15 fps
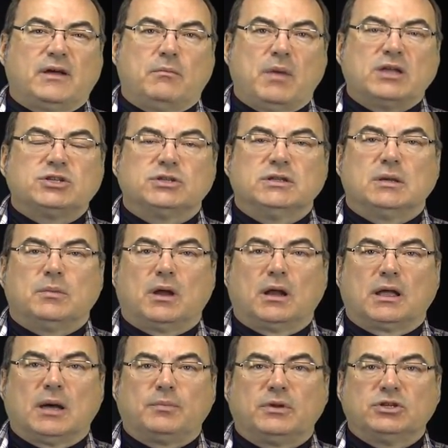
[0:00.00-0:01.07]
I mentioned them on a
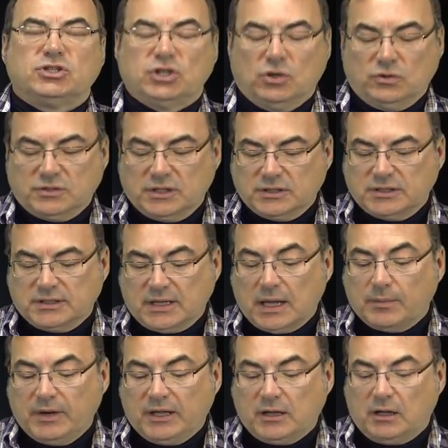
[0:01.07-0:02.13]
couple of shows. It's a
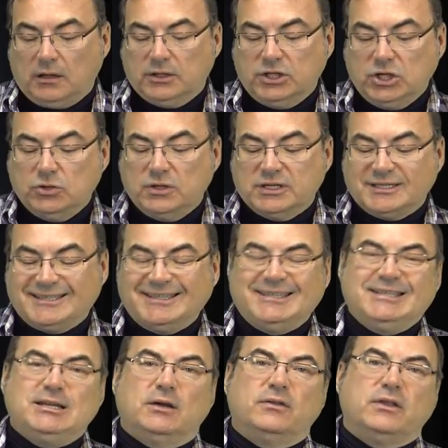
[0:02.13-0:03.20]
company called Uniti.